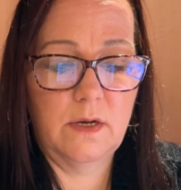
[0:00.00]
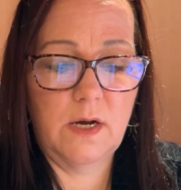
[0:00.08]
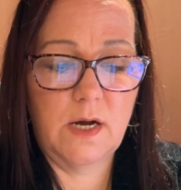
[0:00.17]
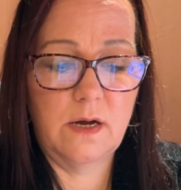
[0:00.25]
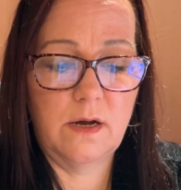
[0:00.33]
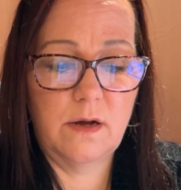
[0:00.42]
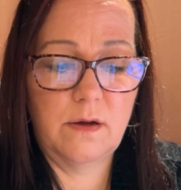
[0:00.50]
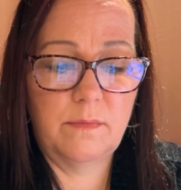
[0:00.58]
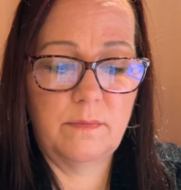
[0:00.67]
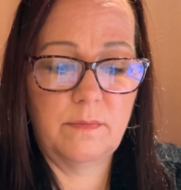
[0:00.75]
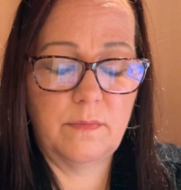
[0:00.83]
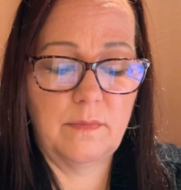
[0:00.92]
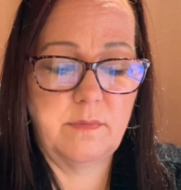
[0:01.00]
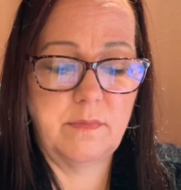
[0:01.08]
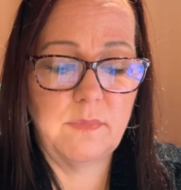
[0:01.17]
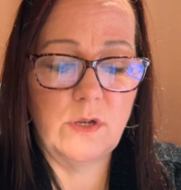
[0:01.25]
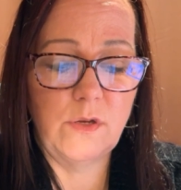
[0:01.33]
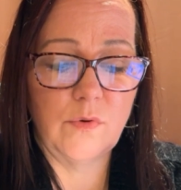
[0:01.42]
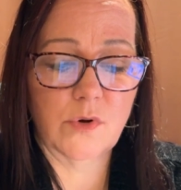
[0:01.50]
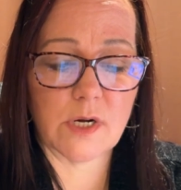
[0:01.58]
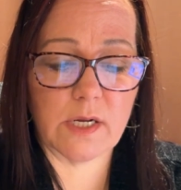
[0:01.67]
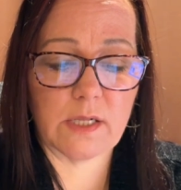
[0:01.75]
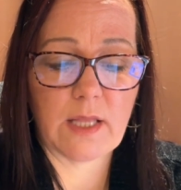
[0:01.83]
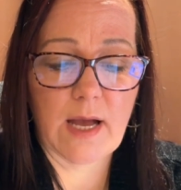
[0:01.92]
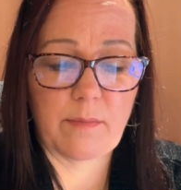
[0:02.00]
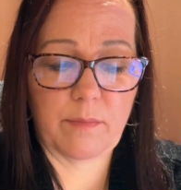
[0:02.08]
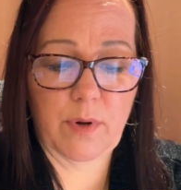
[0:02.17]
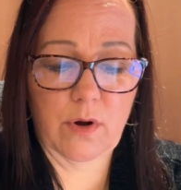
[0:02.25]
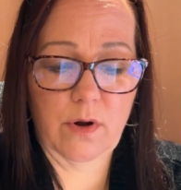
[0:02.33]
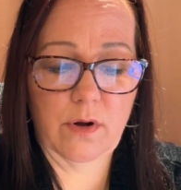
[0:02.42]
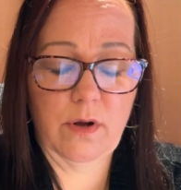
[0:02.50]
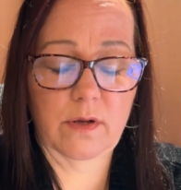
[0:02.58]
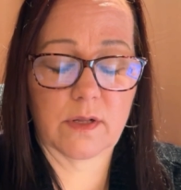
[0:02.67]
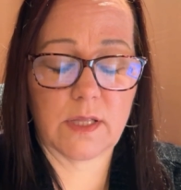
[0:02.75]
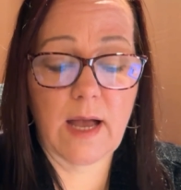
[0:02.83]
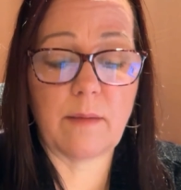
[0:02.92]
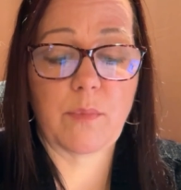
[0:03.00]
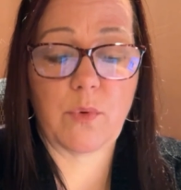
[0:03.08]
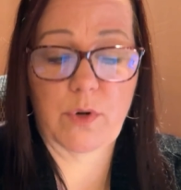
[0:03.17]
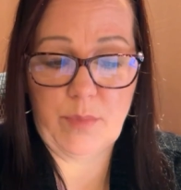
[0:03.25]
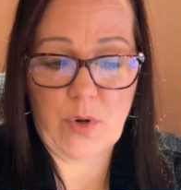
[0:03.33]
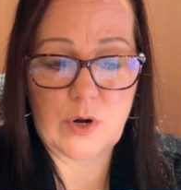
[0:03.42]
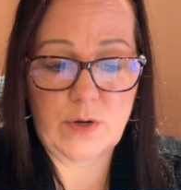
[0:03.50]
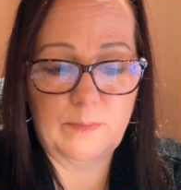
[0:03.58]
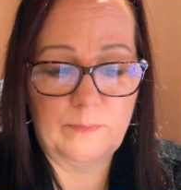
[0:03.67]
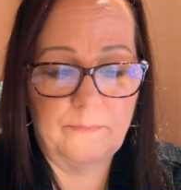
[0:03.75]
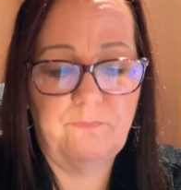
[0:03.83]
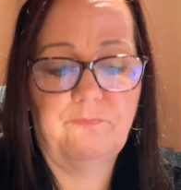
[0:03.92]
New York clapboard barn.